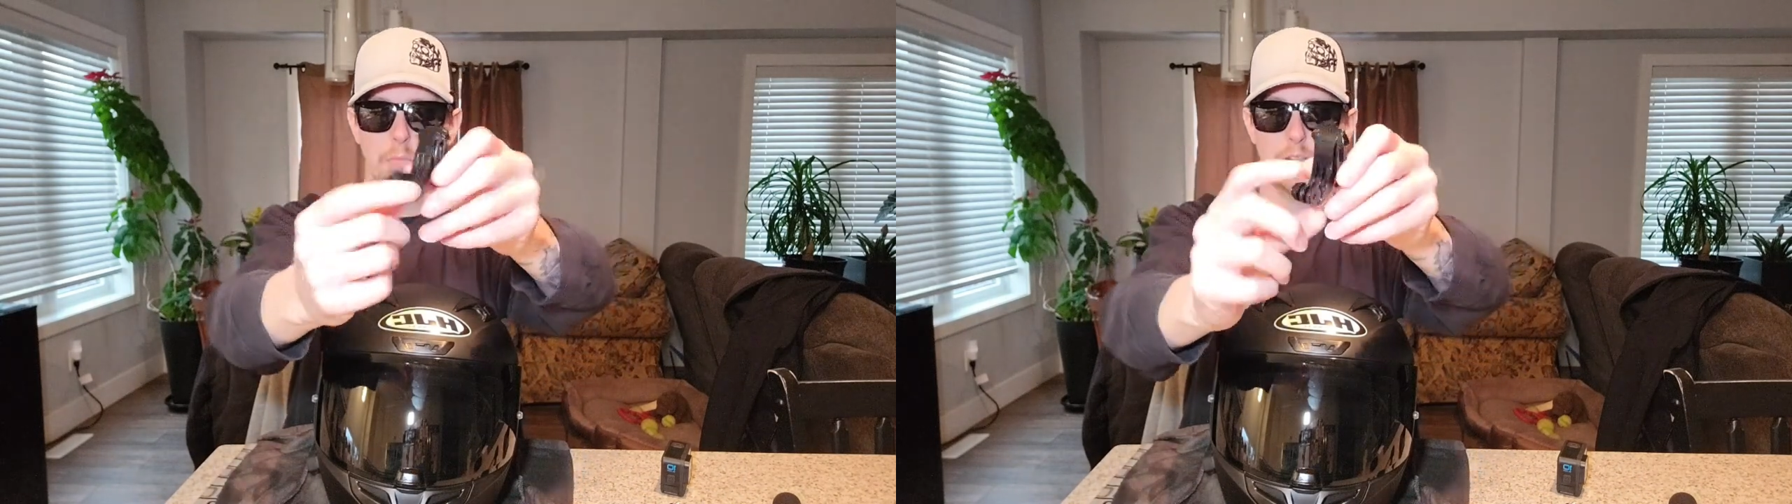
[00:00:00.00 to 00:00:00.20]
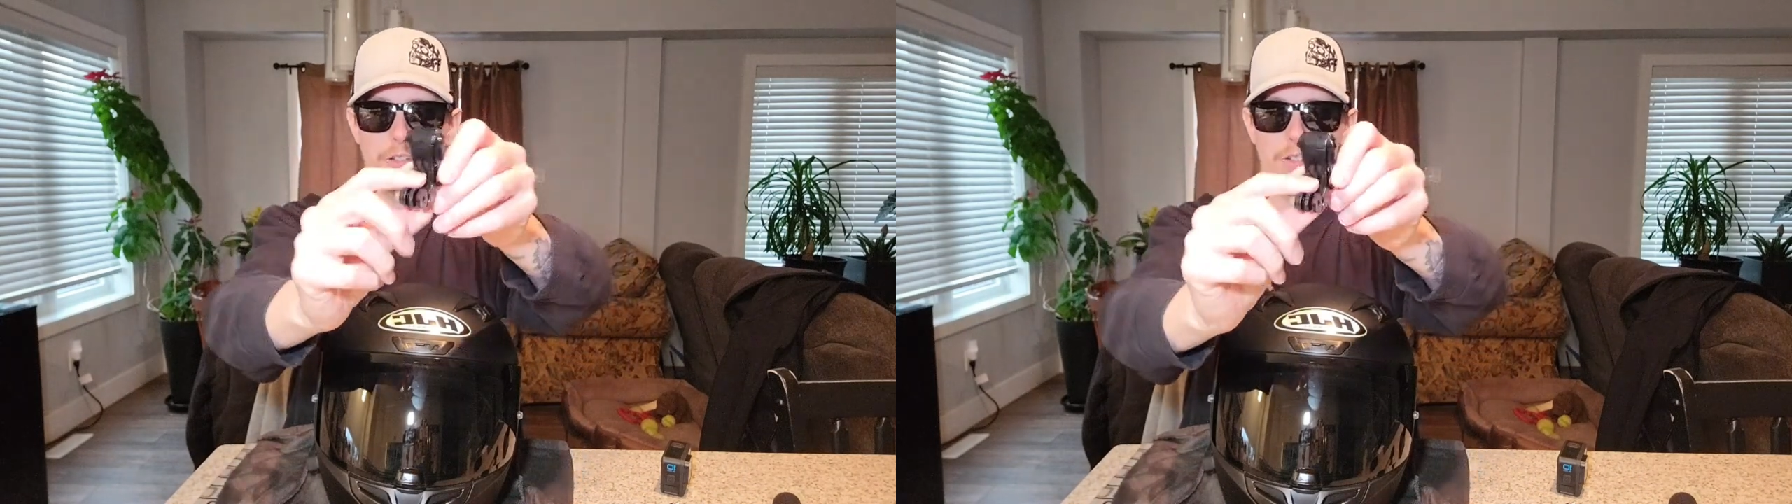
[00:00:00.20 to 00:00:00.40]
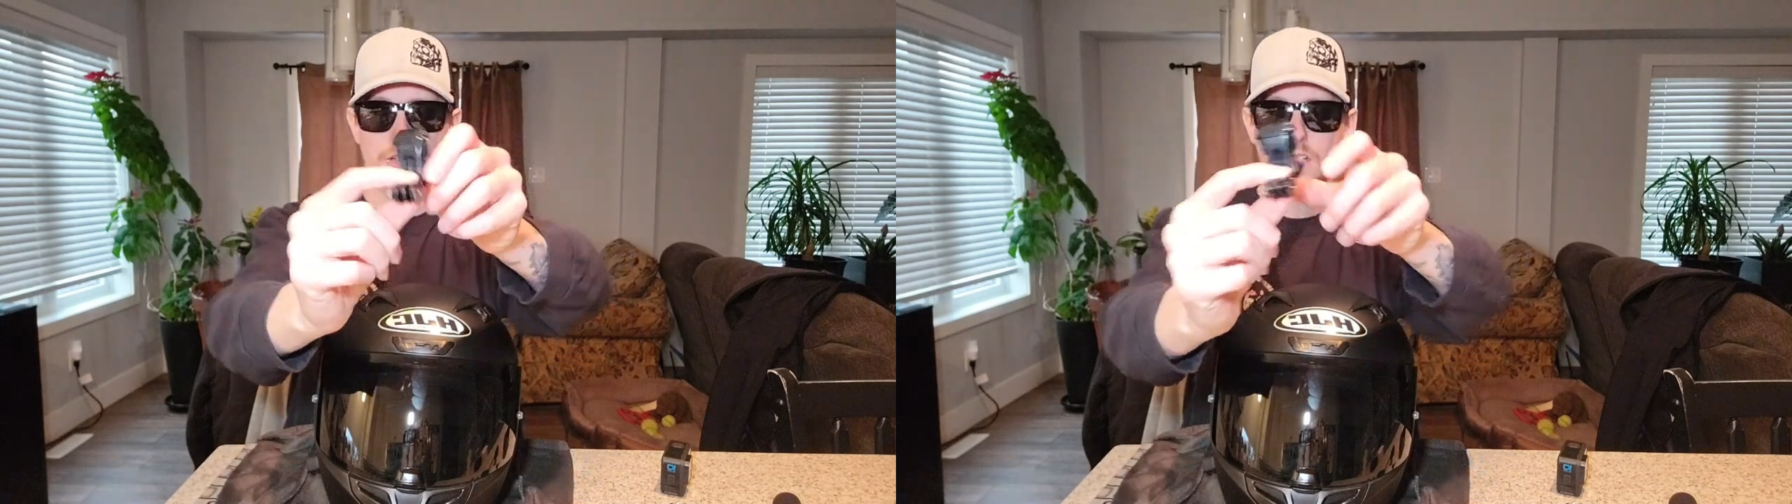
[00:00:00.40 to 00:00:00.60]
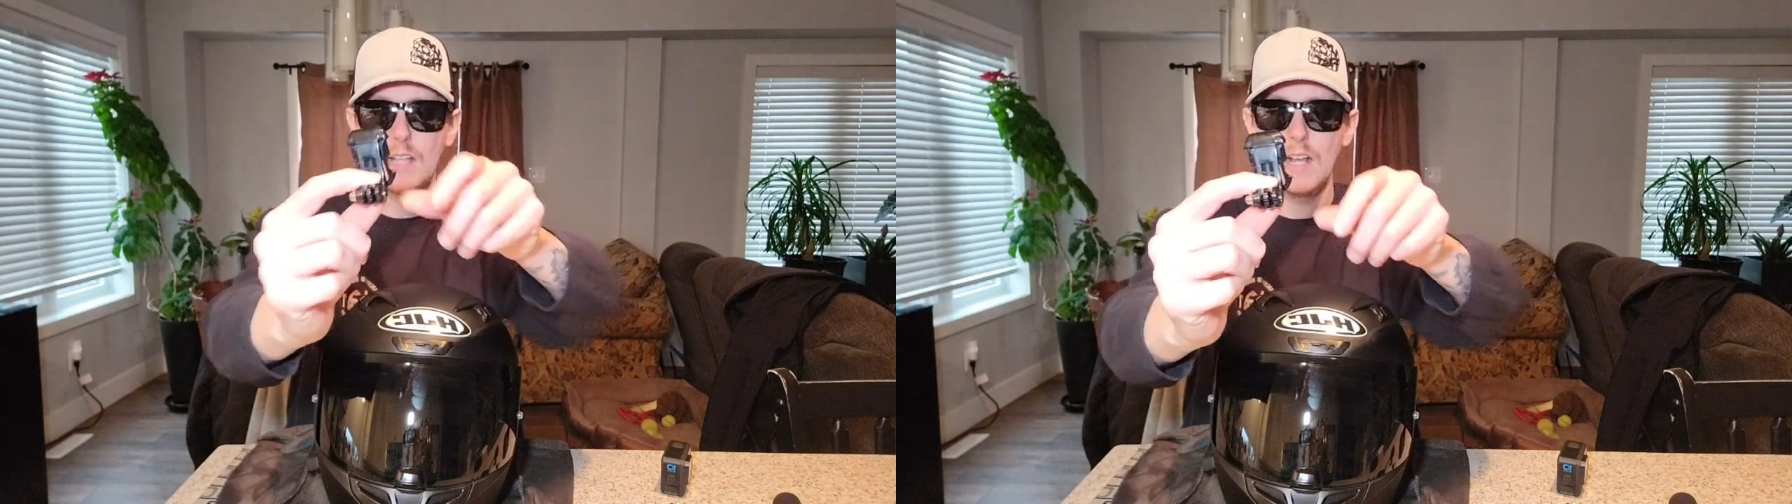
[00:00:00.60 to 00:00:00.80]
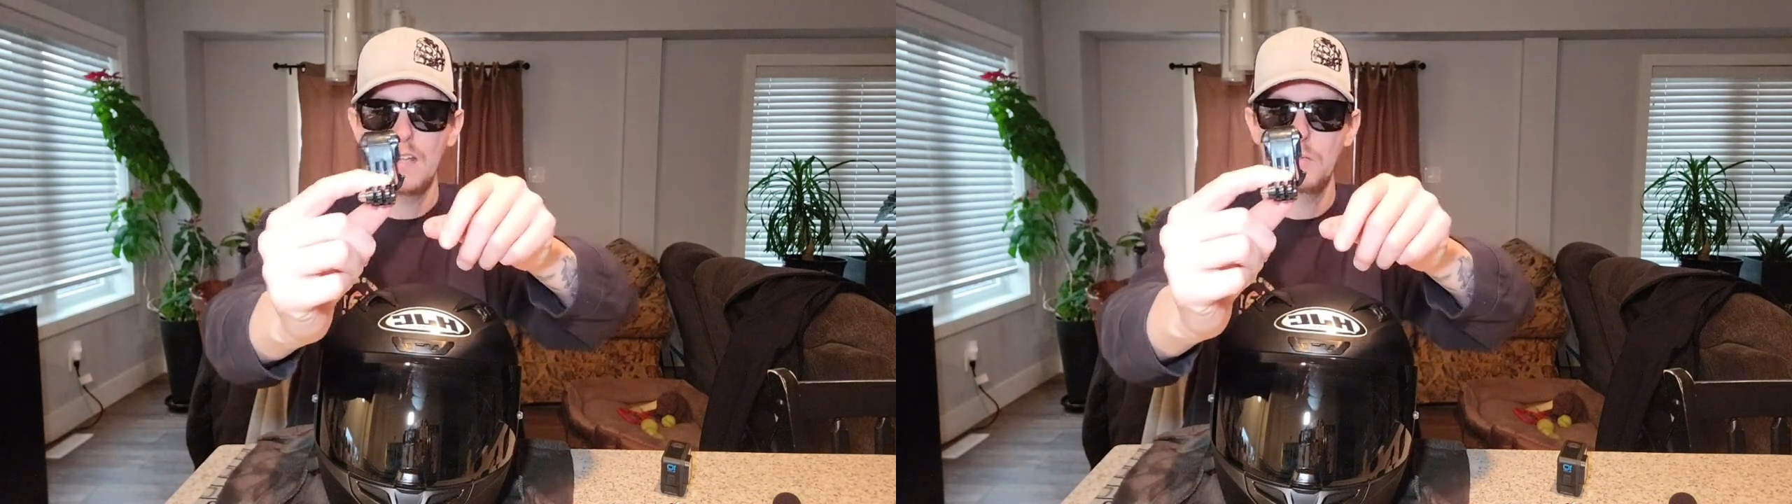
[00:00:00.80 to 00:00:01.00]
I'm not sure
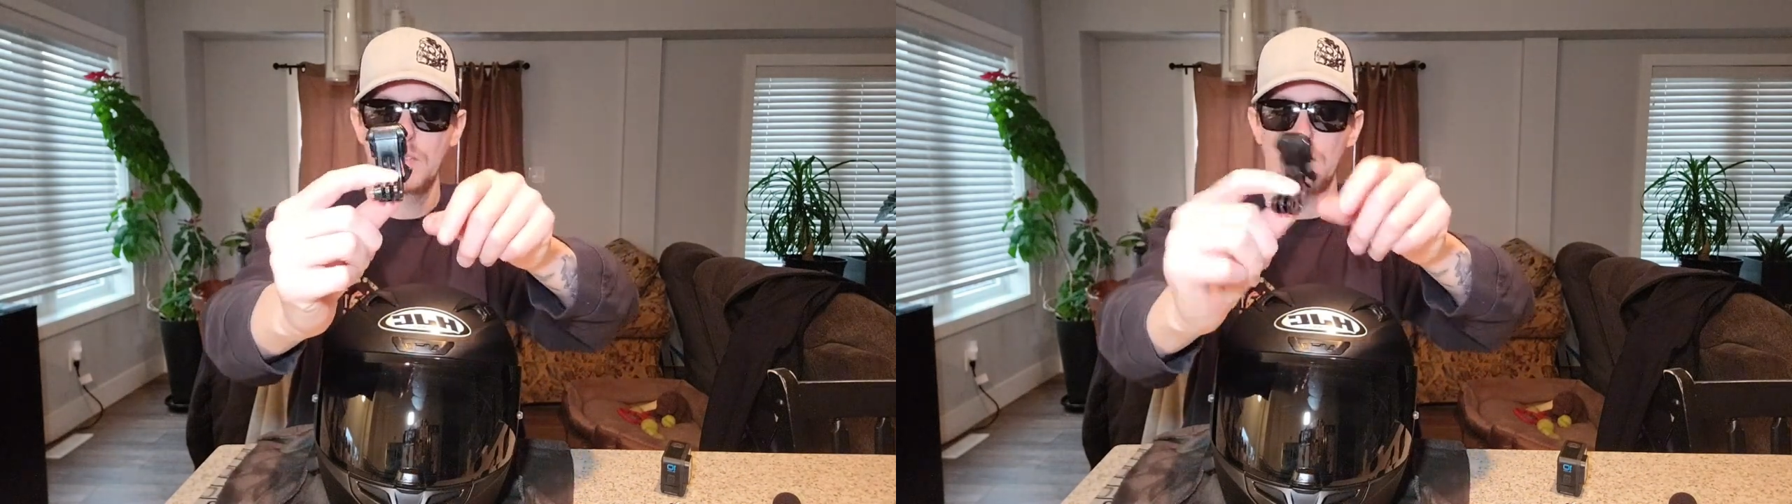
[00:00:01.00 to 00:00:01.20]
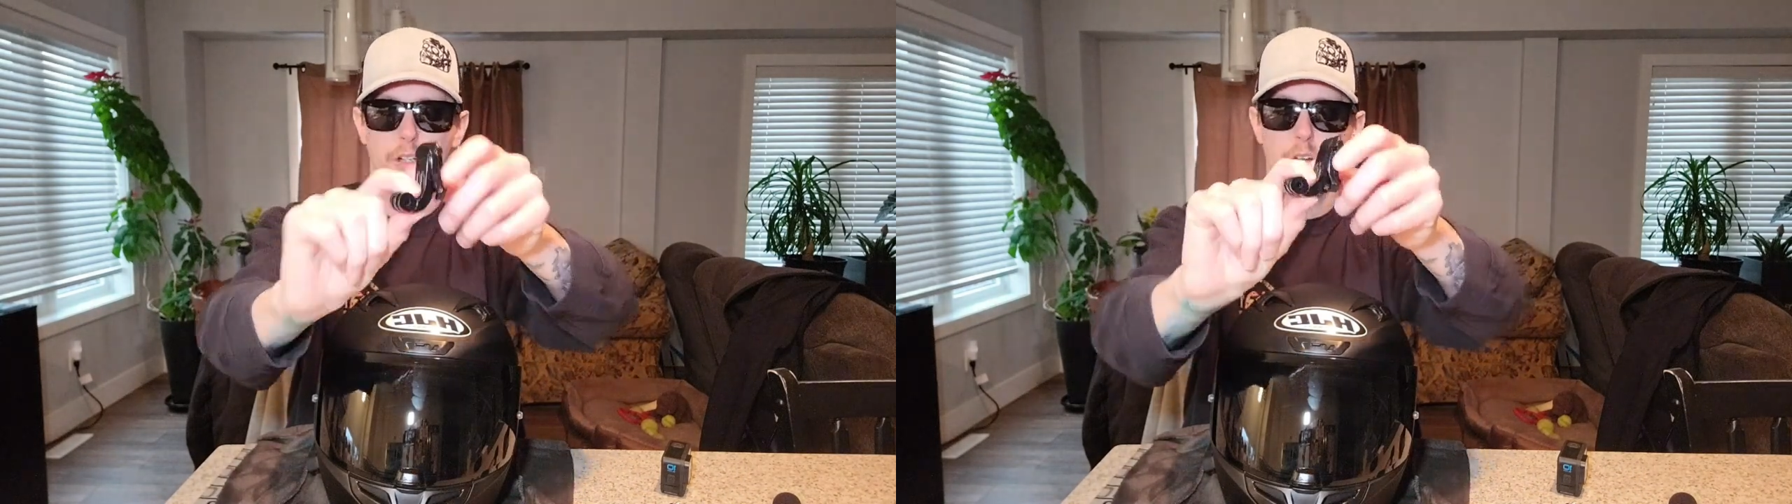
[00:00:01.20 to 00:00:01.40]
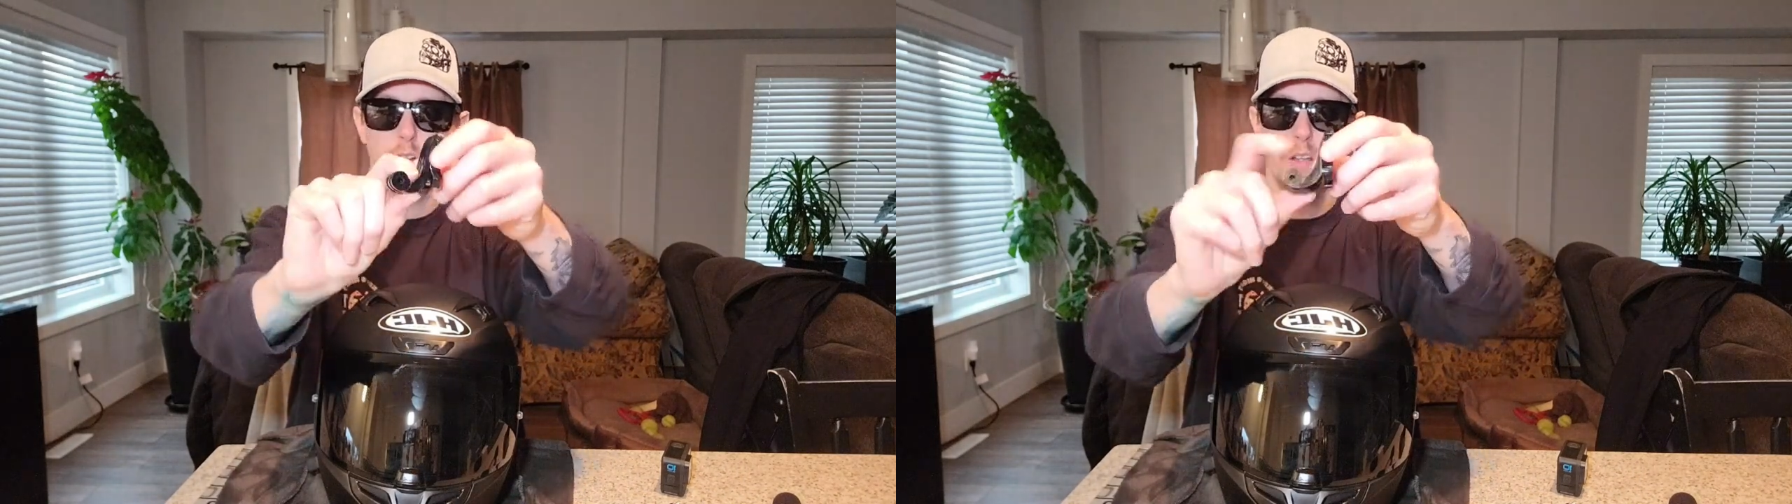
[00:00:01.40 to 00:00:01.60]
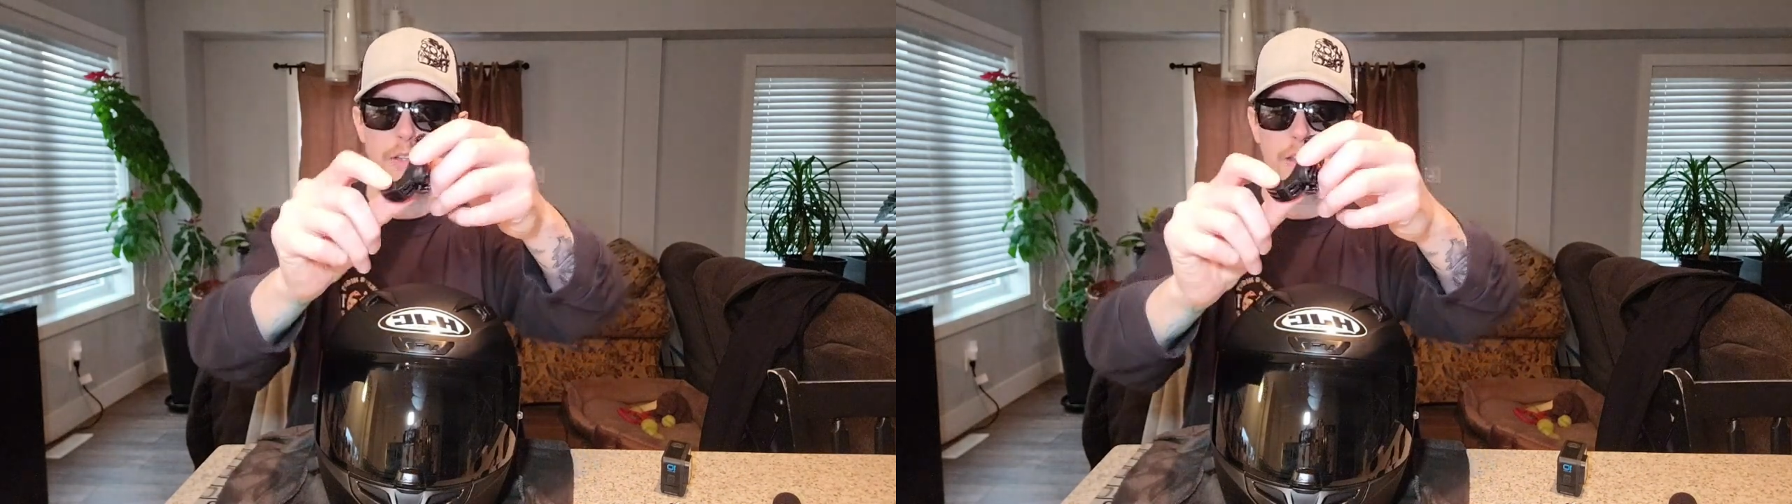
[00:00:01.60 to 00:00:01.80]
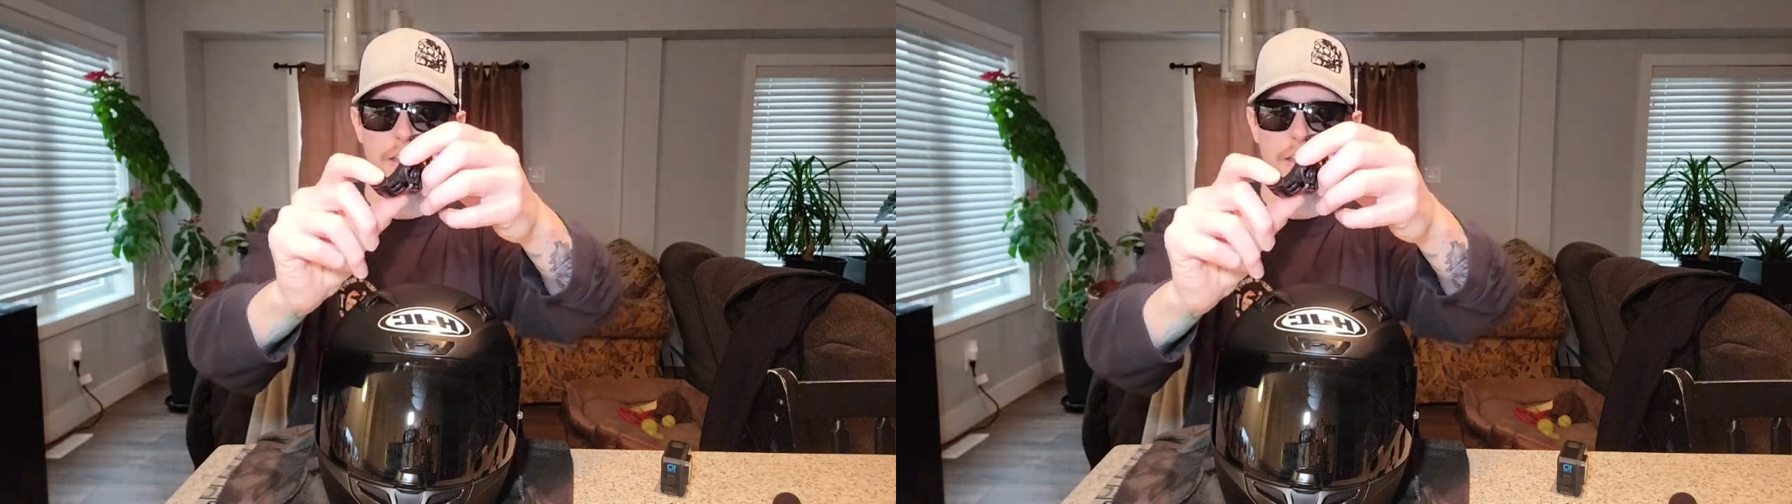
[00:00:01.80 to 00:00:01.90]
exactly what they're called.